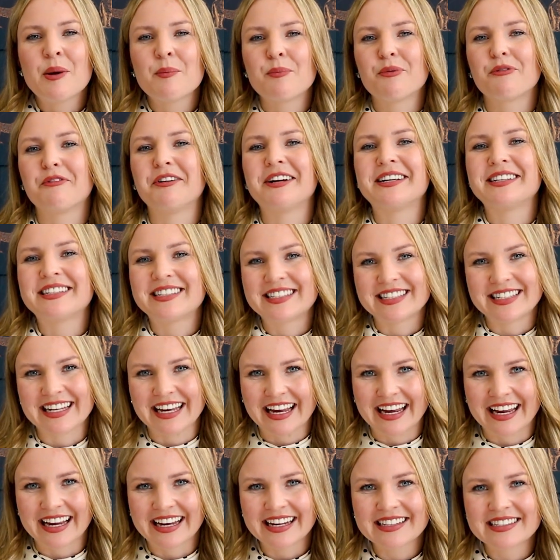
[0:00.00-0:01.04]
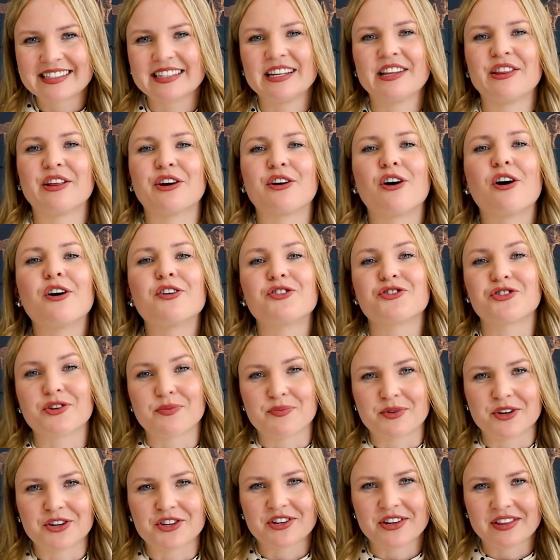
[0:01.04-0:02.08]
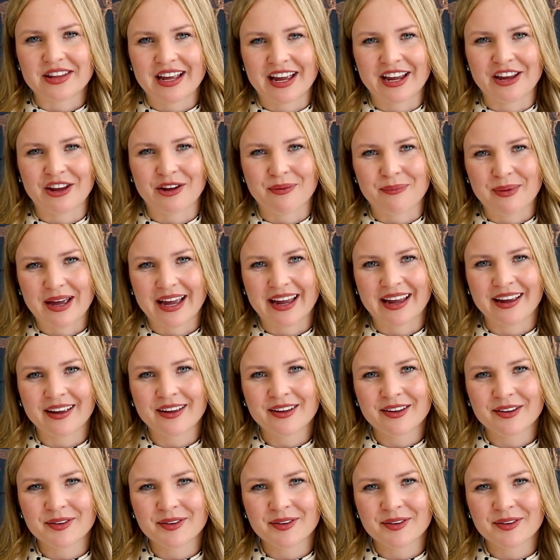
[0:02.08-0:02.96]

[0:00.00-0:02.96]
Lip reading: precedes the contribution that you make.